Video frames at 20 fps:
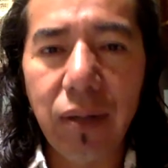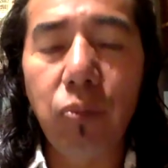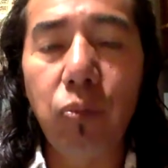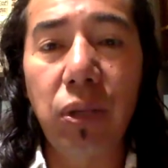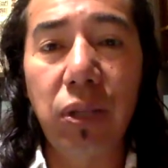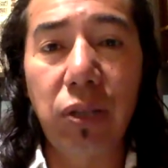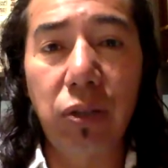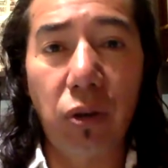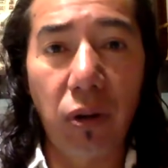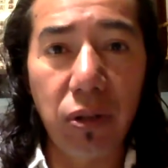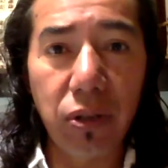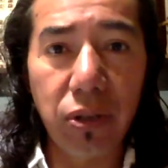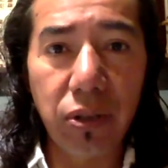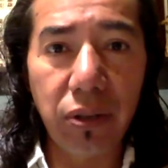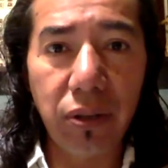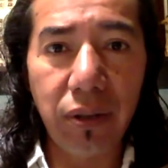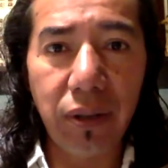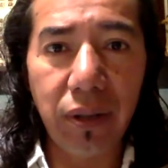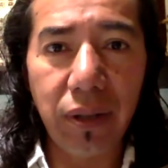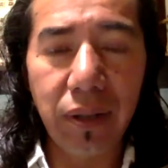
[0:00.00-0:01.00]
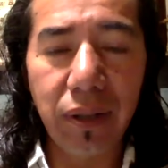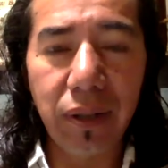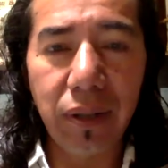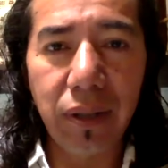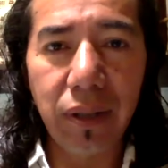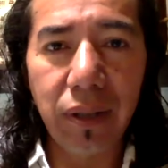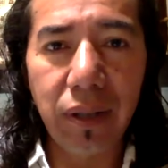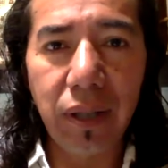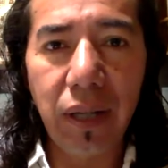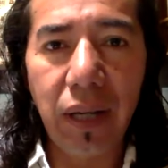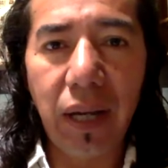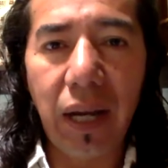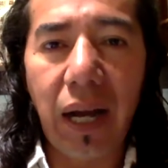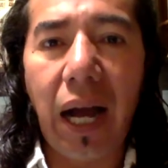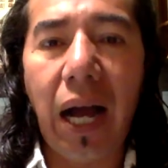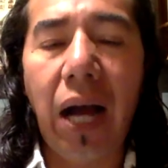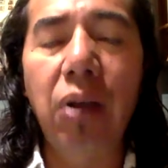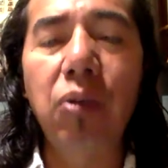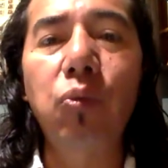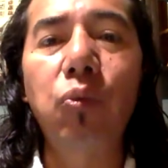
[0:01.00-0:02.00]
with culture,
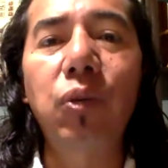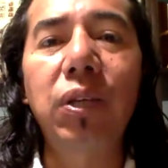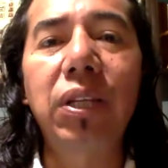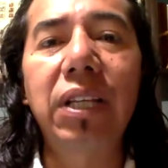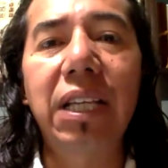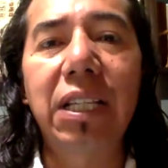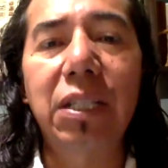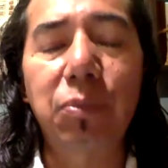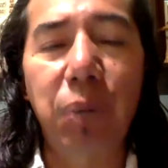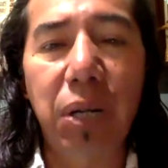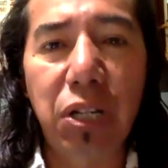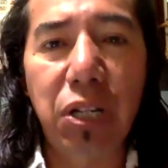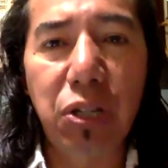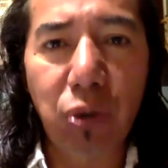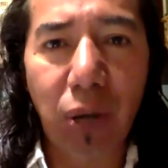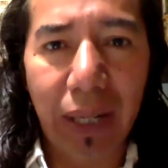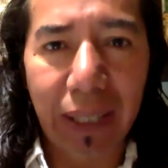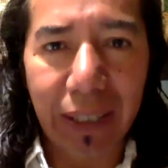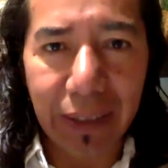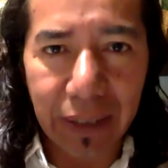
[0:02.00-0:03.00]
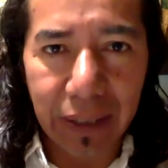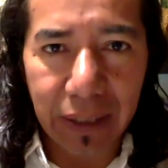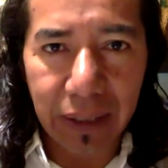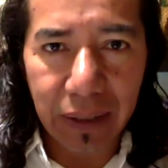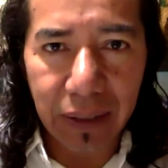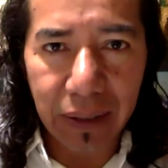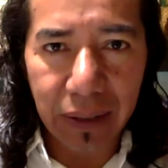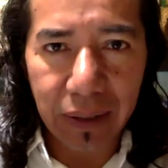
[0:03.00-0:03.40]
and with spirituality.